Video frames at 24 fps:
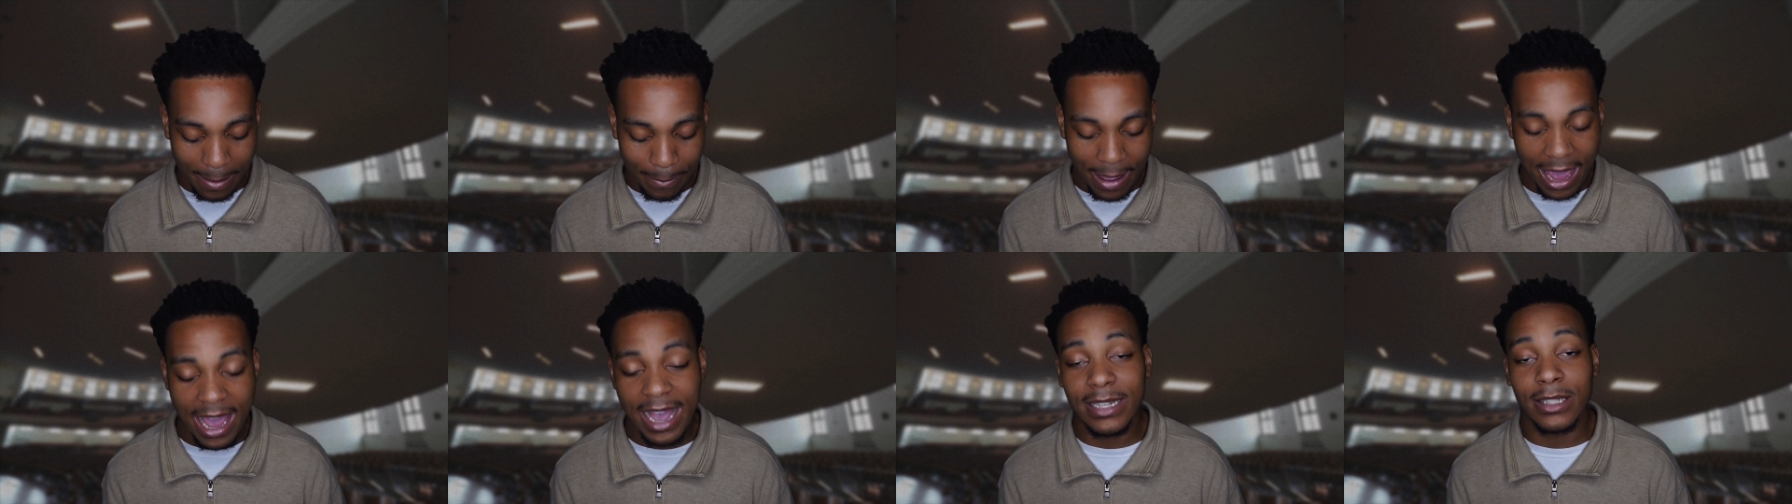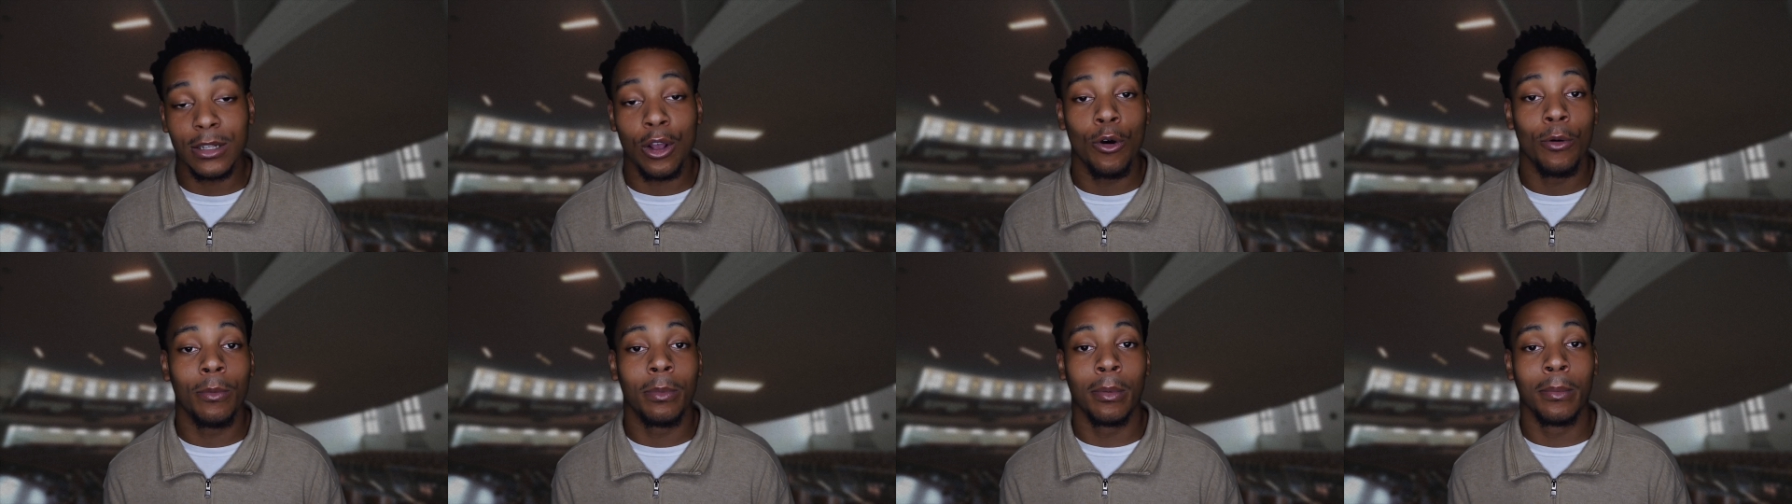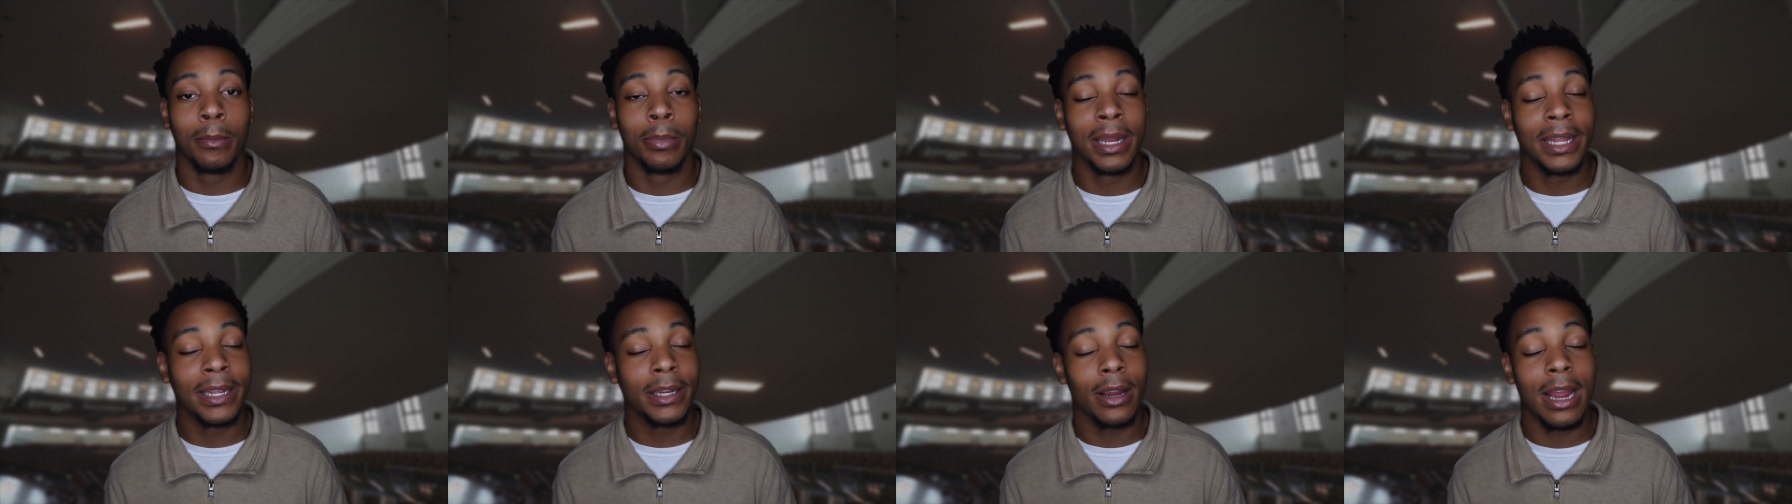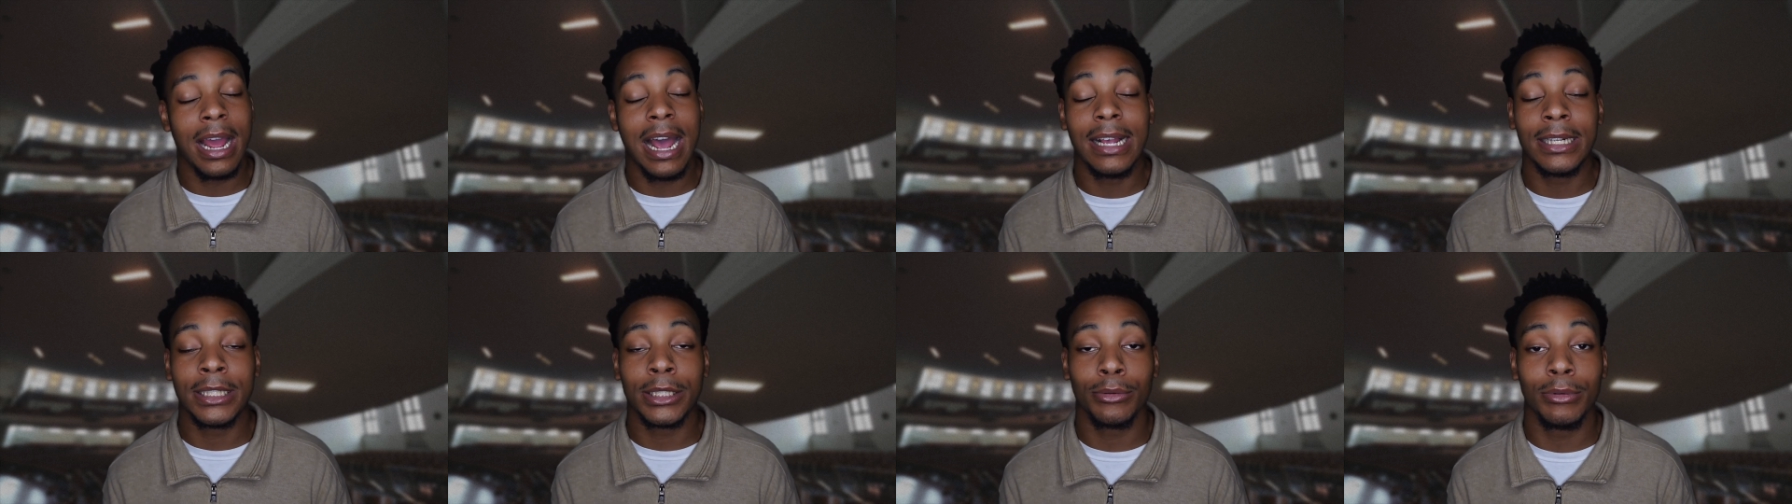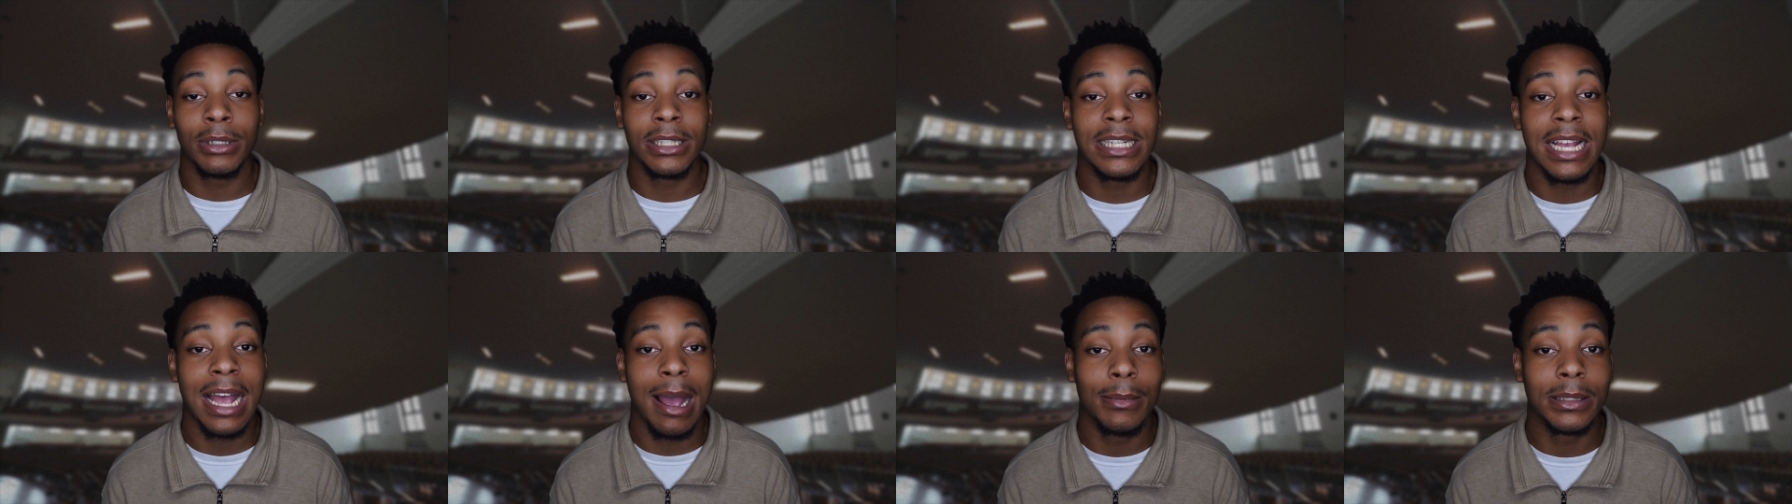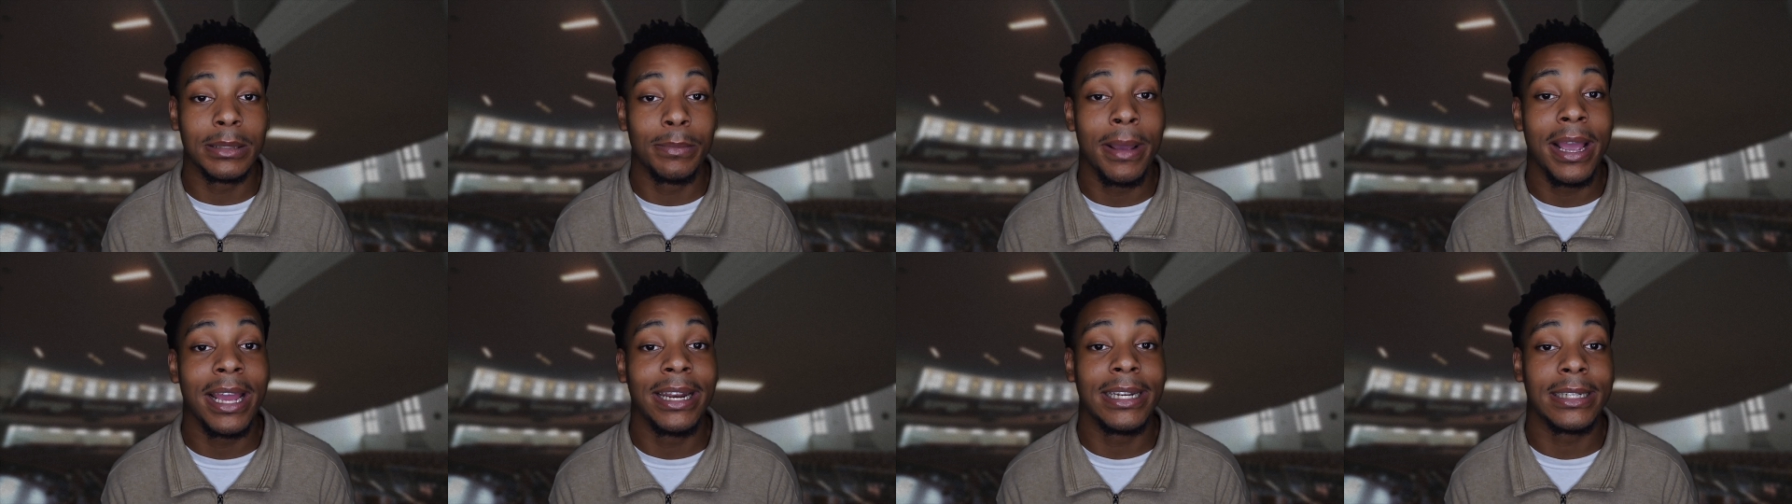May is over. Blink your eyes three times,
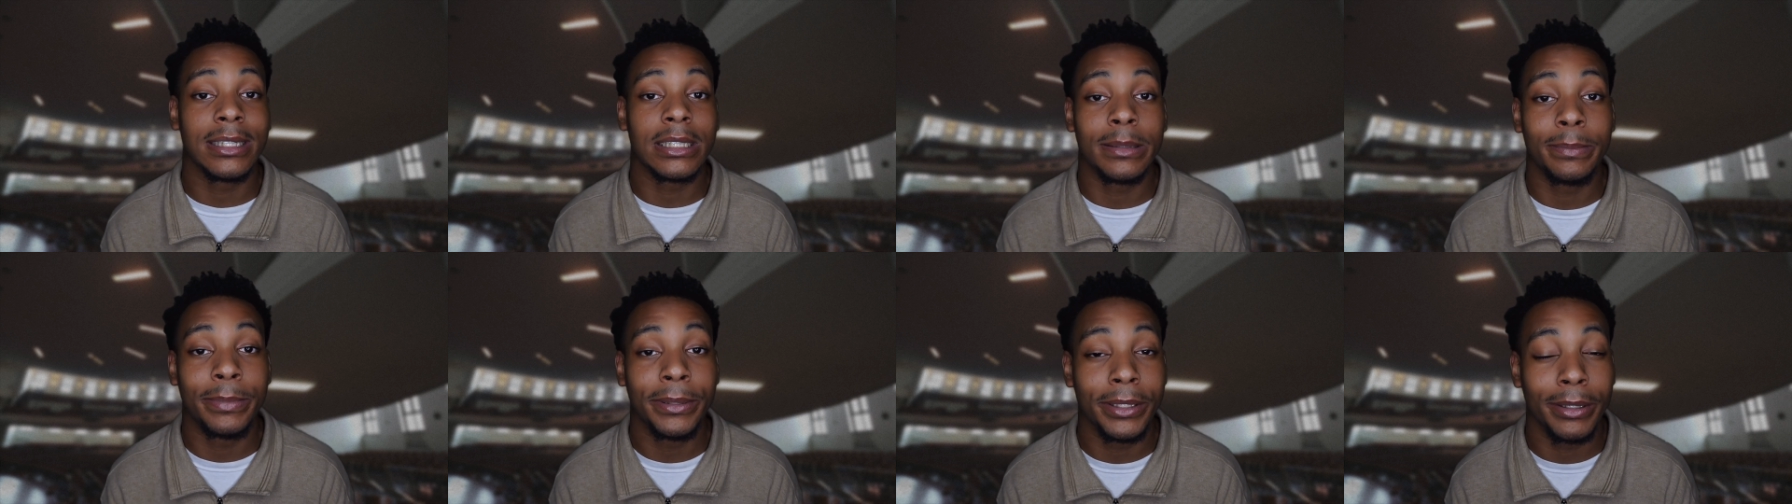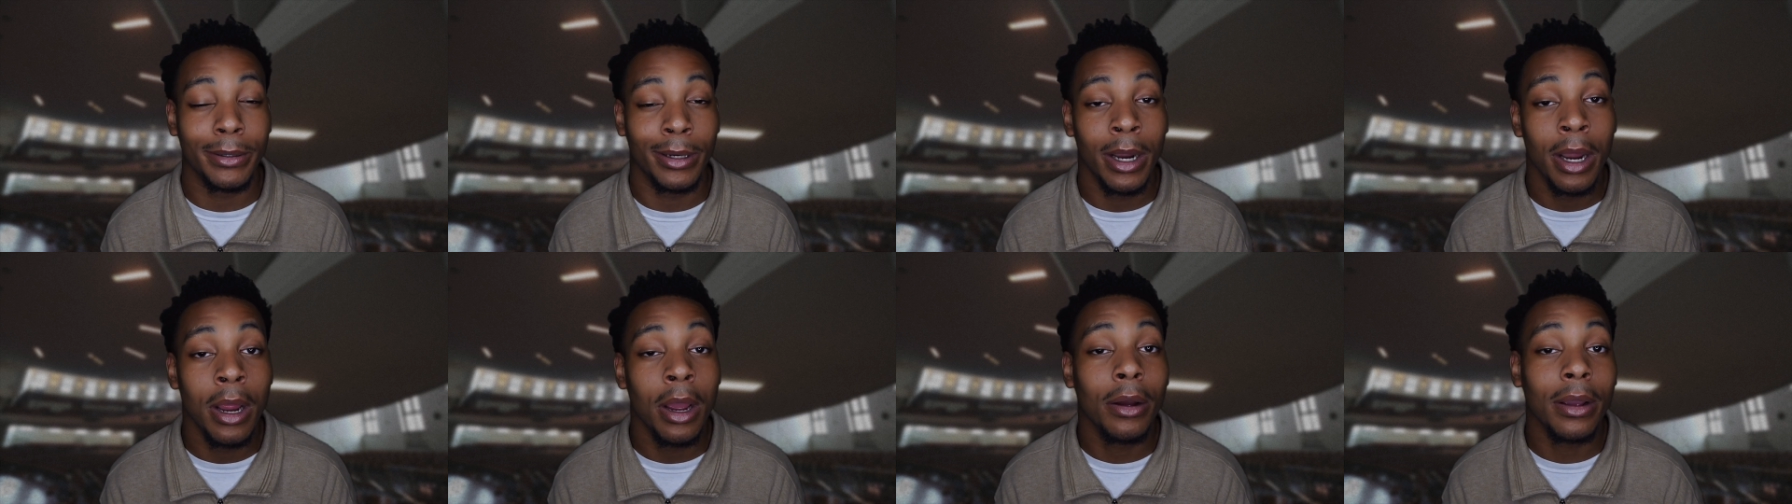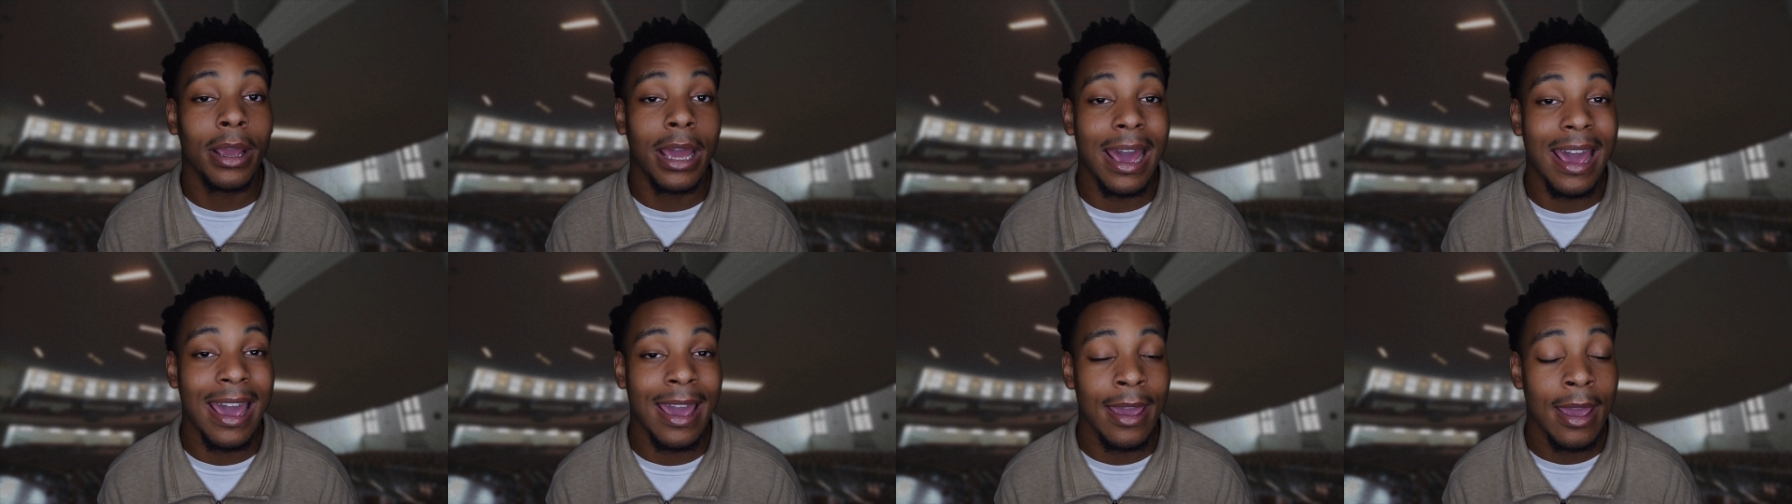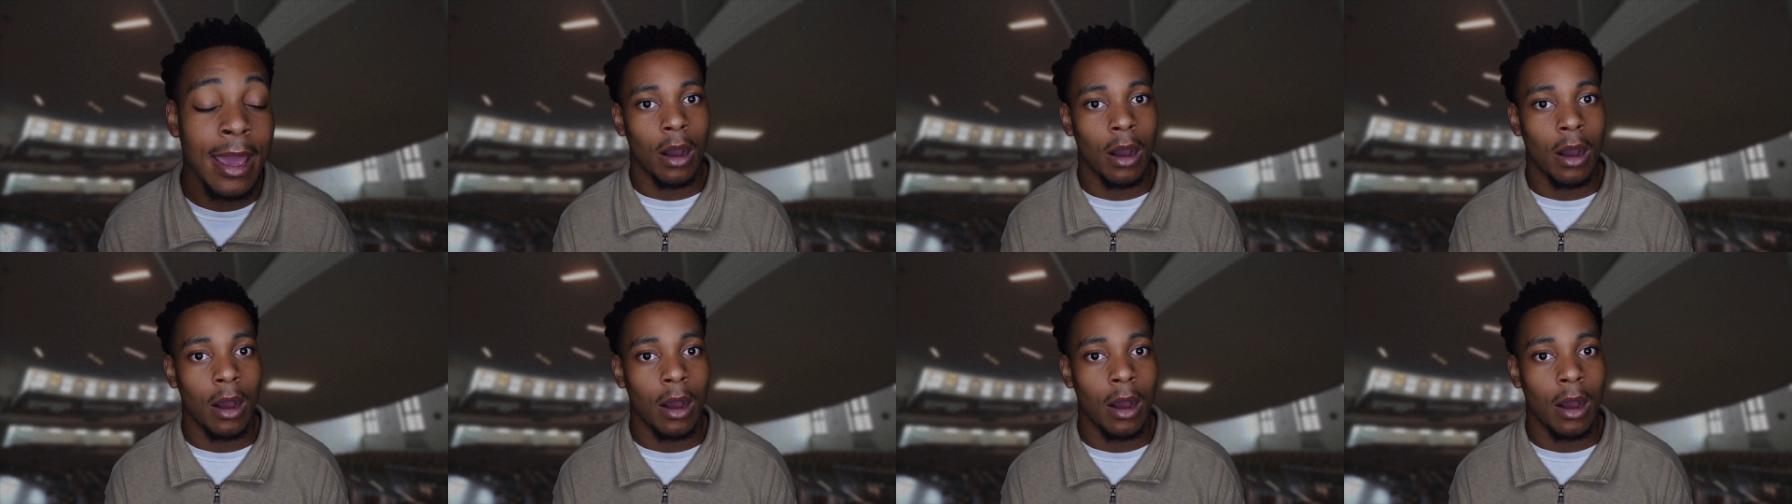May disappear, okay?